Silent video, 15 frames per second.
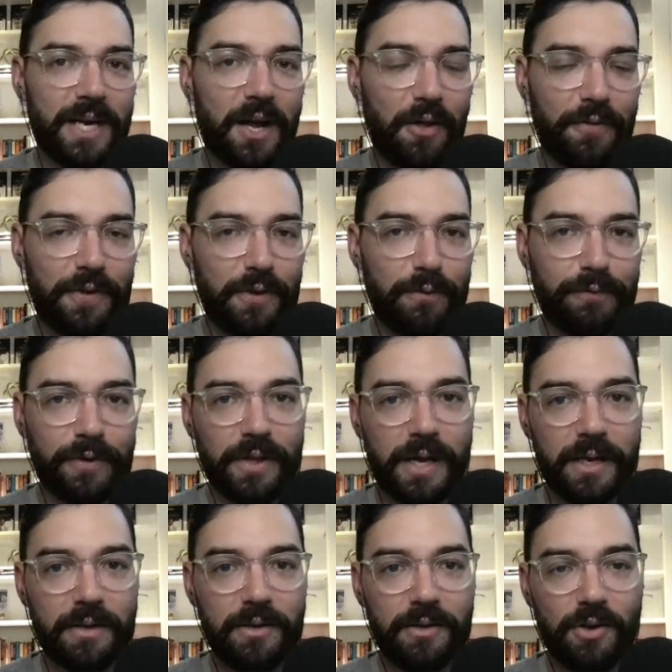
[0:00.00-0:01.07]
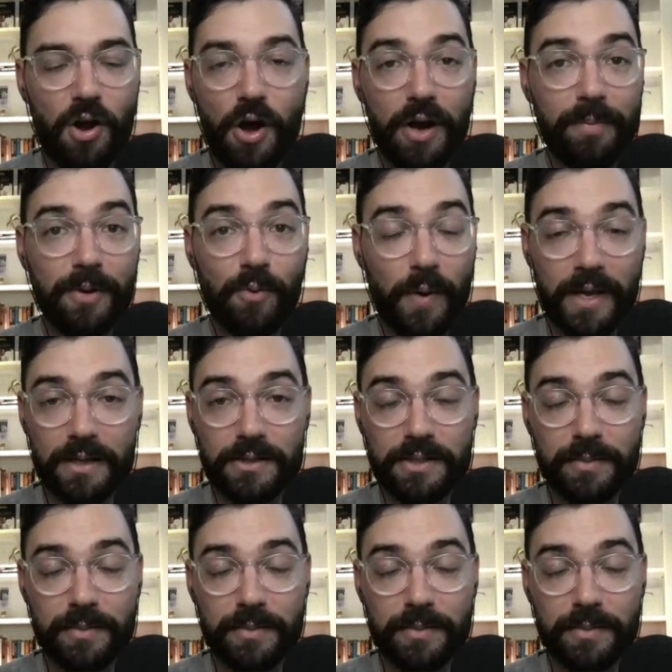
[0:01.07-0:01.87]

healthy, you feel like ought to be wins.